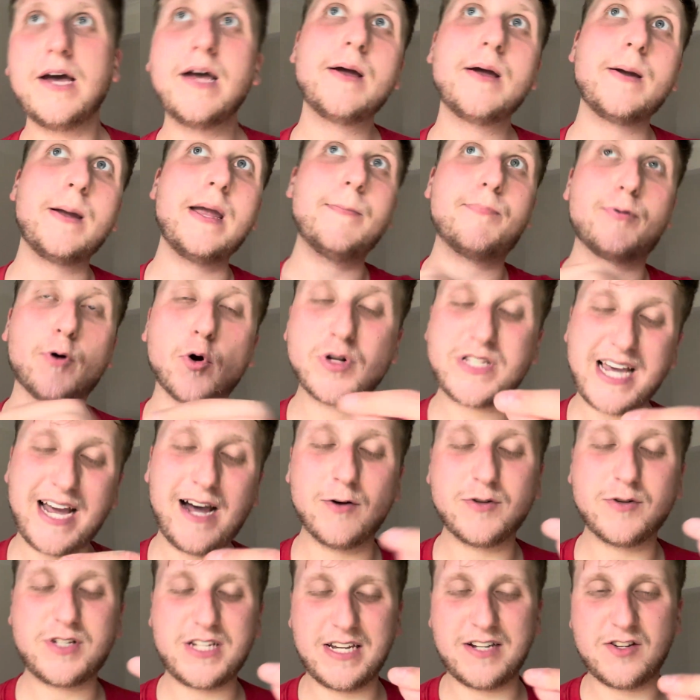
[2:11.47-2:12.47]
he brought it
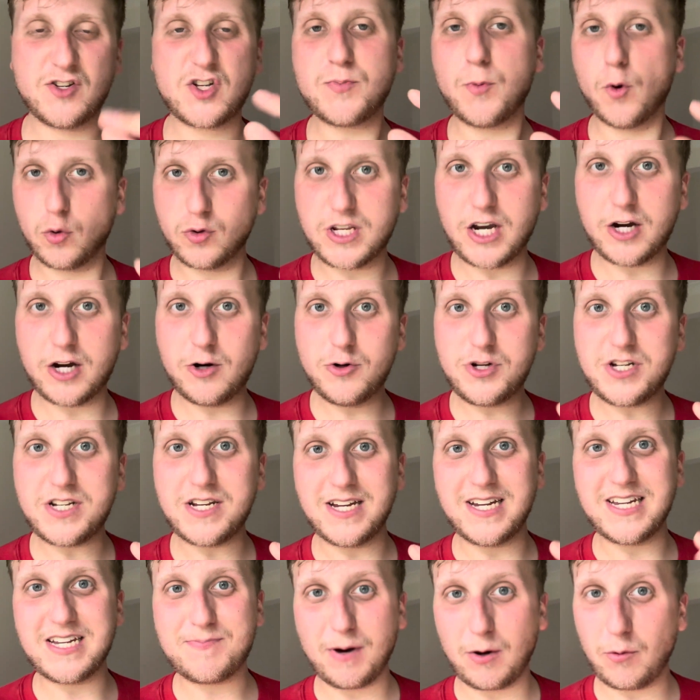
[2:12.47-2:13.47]
out in small
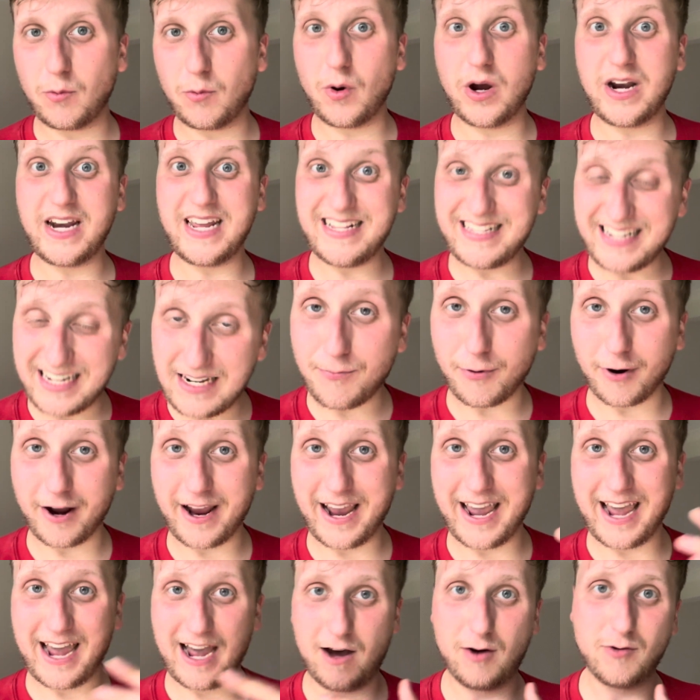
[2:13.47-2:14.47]
doses, but when he did bring
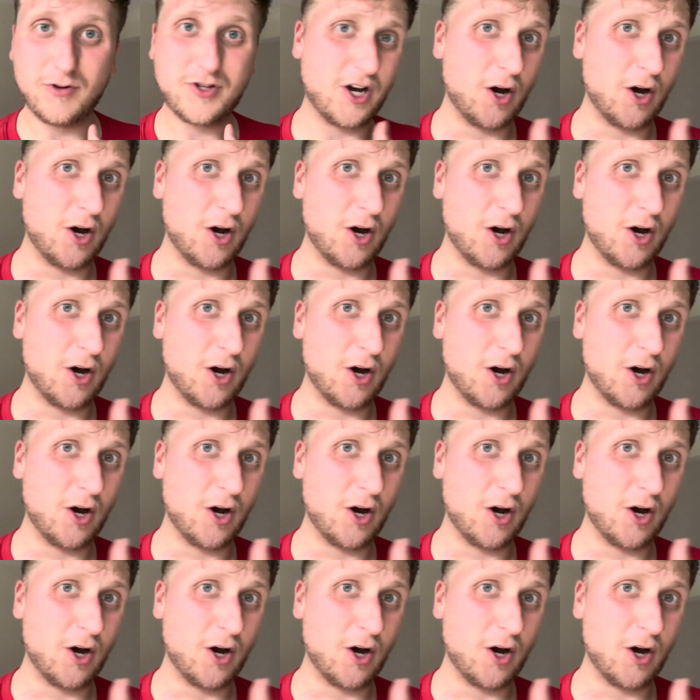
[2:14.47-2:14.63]
it out,